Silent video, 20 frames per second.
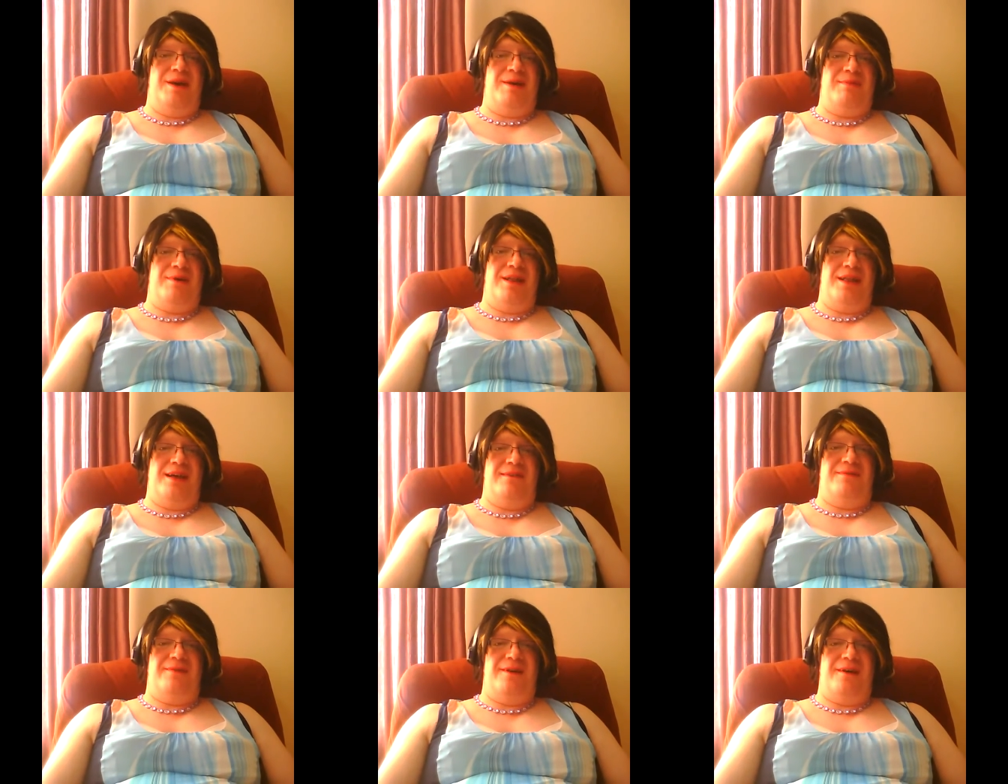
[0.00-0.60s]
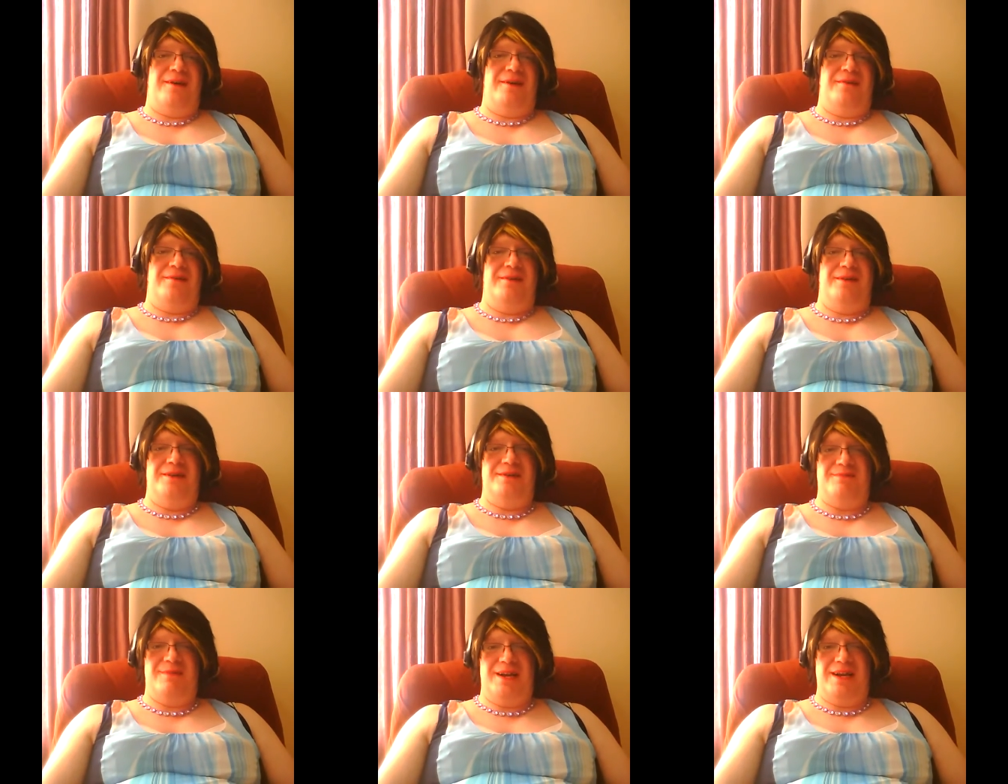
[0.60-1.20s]
my life harder,
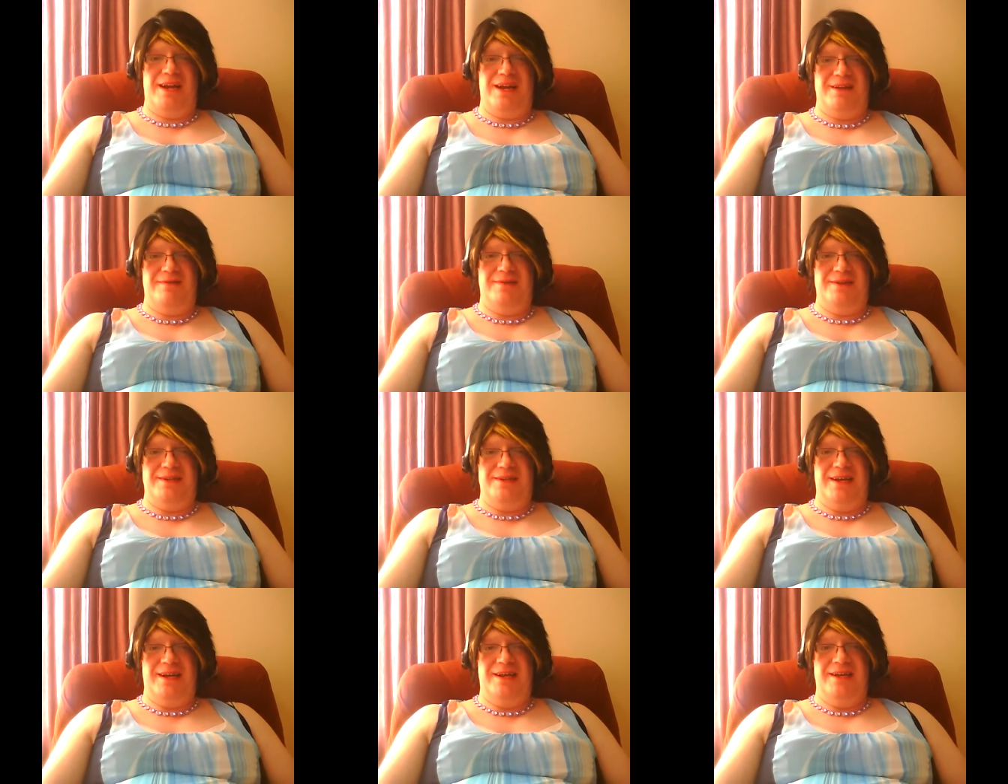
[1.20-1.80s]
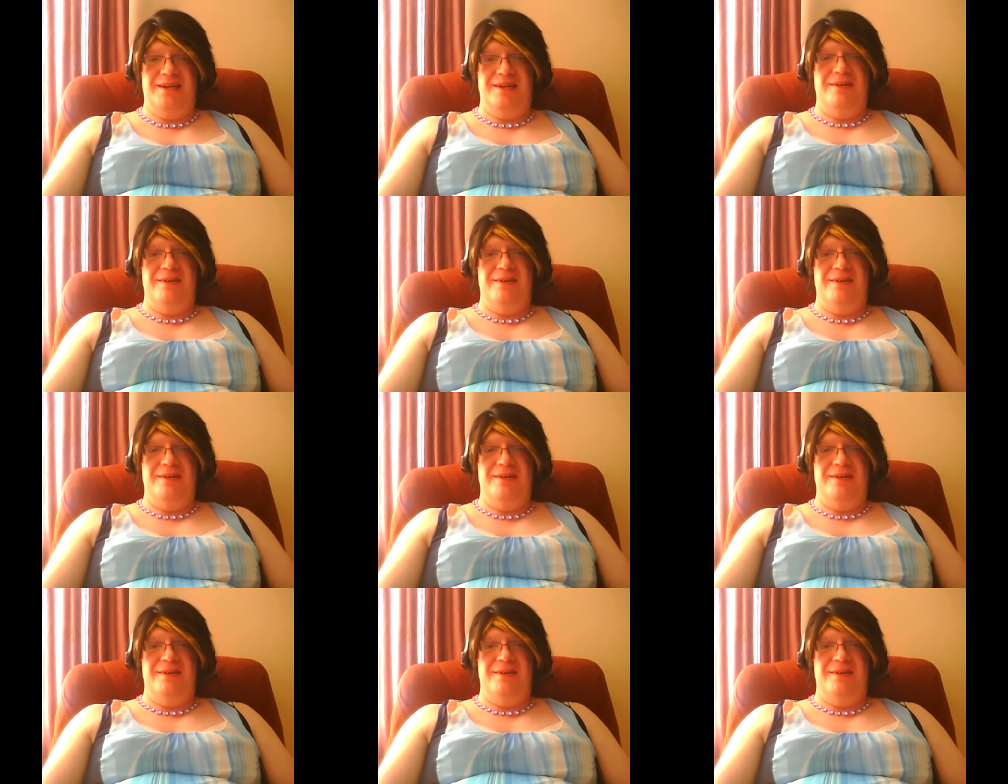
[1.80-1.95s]
as my dad would say.